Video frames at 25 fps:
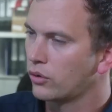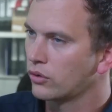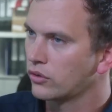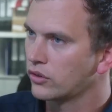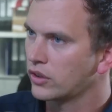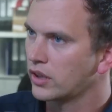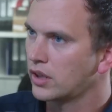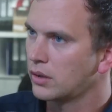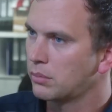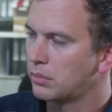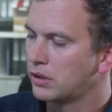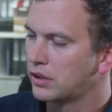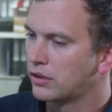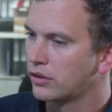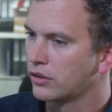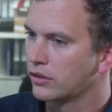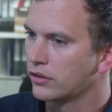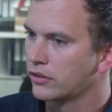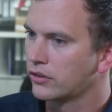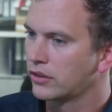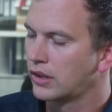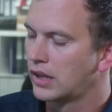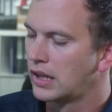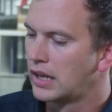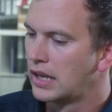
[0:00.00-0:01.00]
Andre
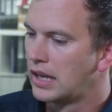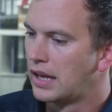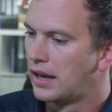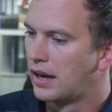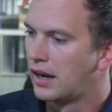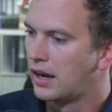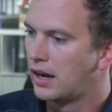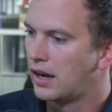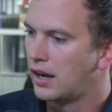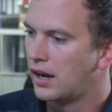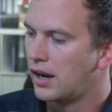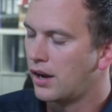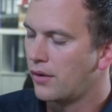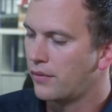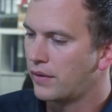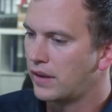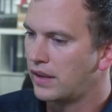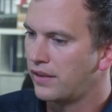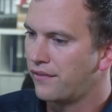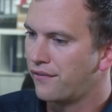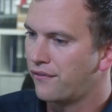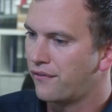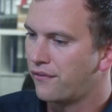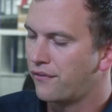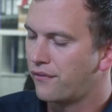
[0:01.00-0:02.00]
because uh,
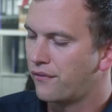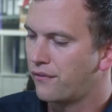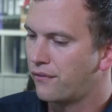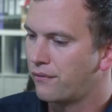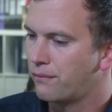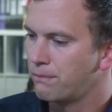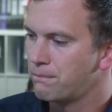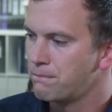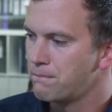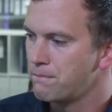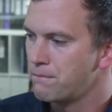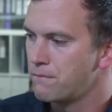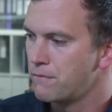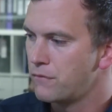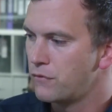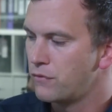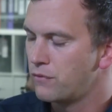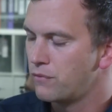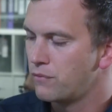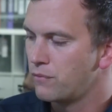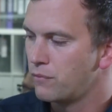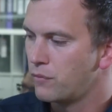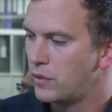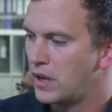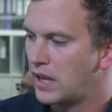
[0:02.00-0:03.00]
we've
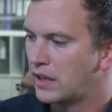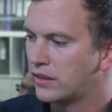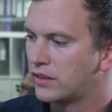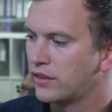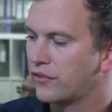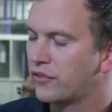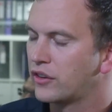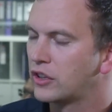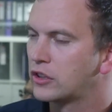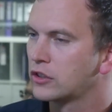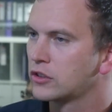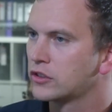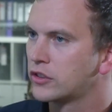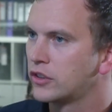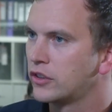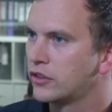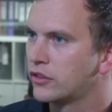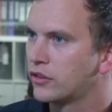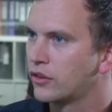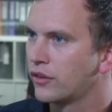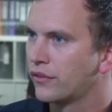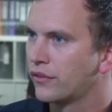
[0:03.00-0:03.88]
we had difficulties to